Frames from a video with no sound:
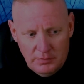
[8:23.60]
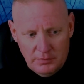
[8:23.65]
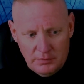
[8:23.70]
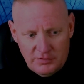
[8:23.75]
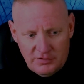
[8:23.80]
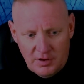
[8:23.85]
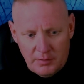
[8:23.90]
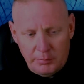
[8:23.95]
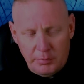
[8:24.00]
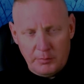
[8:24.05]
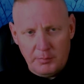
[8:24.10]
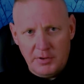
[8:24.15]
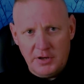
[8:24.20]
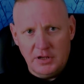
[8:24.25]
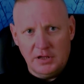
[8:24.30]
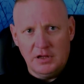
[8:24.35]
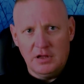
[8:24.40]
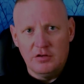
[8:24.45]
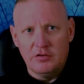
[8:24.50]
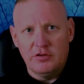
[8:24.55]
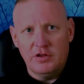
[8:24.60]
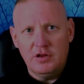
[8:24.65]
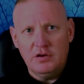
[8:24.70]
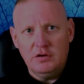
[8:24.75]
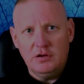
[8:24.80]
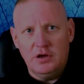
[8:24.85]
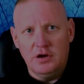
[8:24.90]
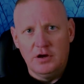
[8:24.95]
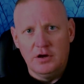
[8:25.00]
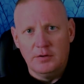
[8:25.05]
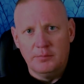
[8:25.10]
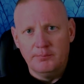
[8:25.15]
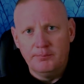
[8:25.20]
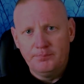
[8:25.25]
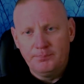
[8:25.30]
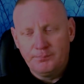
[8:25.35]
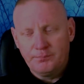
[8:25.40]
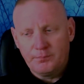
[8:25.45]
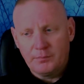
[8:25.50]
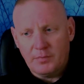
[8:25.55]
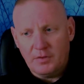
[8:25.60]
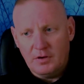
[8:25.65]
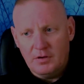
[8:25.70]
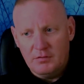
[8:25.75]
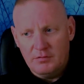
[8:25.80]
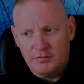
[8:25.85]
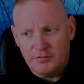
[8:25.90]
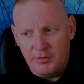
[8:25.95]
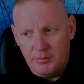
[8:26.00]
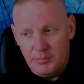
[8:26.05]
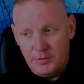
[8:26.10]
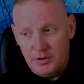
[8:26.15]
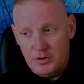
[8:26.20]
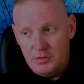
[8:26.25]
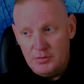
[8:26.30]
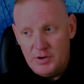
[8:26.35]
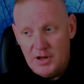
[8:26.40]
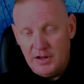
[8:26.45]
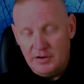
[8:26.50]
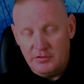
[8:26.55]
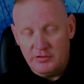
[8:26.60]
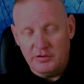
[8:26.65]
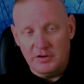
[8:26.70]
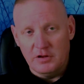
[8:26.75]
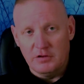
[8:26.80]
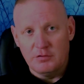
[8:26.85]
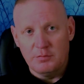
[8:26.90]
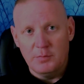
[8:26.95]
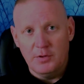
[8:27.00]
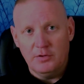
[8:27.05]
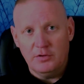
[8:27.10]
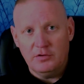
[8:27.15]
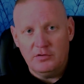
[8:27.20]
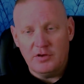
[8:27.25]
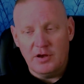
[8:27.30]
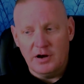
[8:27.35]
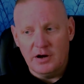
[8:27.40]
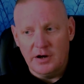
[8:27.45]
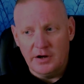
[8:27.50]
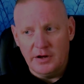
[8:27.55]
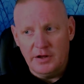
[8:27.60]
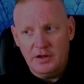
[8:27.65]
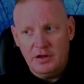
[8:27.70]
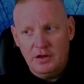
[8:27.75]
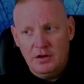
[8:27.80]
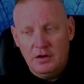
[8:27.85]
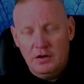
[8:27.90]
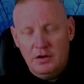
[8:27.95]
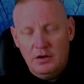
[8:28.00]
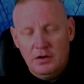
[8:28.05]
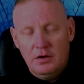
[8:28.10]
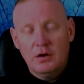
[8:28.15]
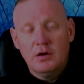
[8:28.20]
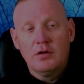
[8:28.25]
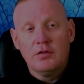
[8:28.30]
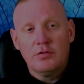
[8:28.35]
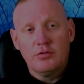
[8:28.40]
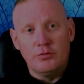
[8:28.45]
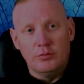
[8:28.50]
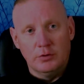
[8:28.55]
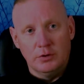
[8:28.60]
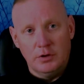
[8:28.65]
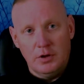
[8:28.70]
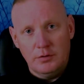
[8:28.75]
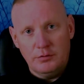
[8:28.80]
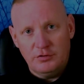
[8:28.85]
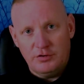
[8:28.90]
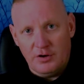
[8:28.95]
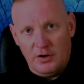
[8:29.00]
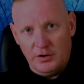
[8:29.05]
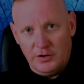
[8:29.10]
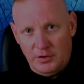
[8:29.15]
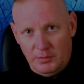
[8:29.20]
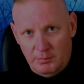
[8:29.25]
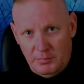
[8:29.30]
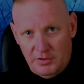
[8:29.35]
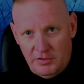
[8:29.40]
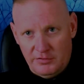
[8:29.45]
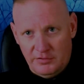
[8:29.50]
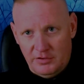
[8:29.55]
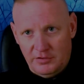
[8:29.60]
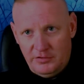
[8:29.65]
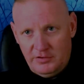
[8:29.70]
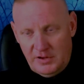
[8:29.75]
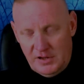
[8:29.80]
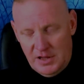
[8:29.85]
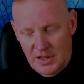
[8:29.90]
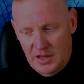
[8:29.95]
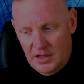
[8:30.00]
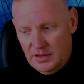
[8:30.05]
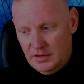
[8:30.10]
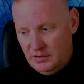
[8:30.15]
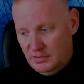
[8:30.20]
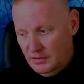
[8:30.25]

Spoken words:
supplementing his income from the United States military through a loan sharking business he had.